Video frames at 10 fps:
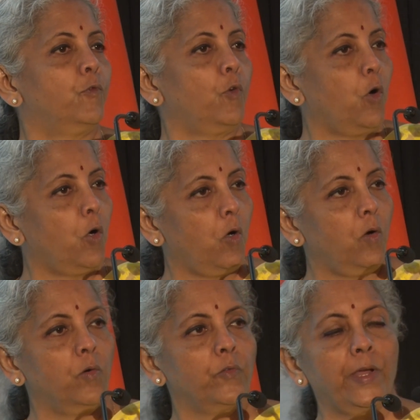
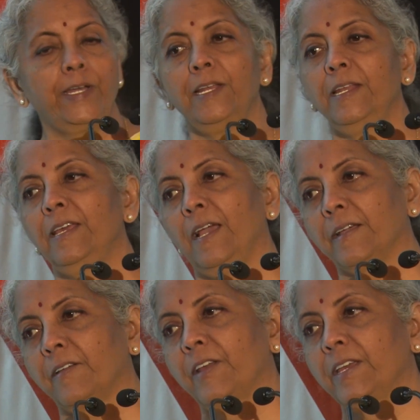for readily
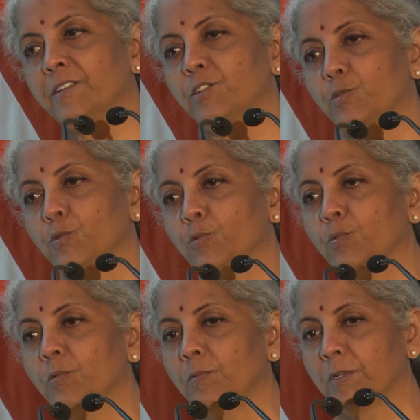agreeing to
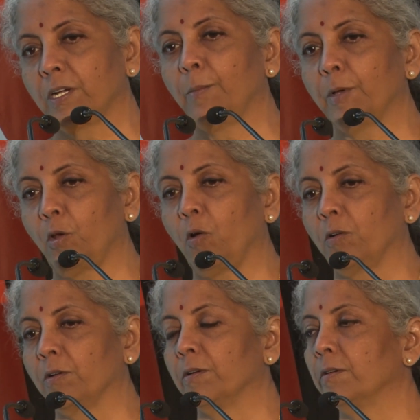come
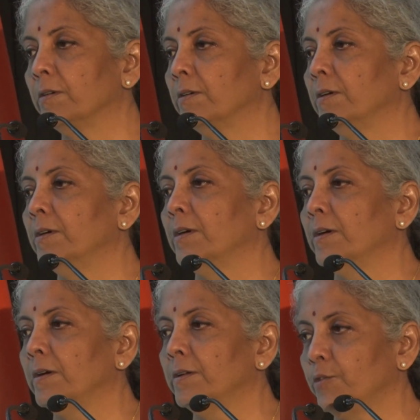along
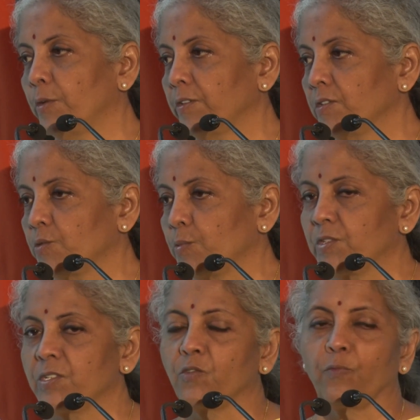during this
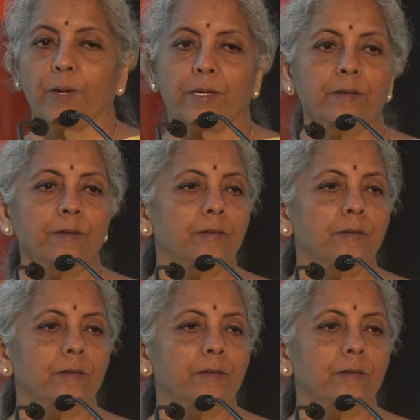visit of mine,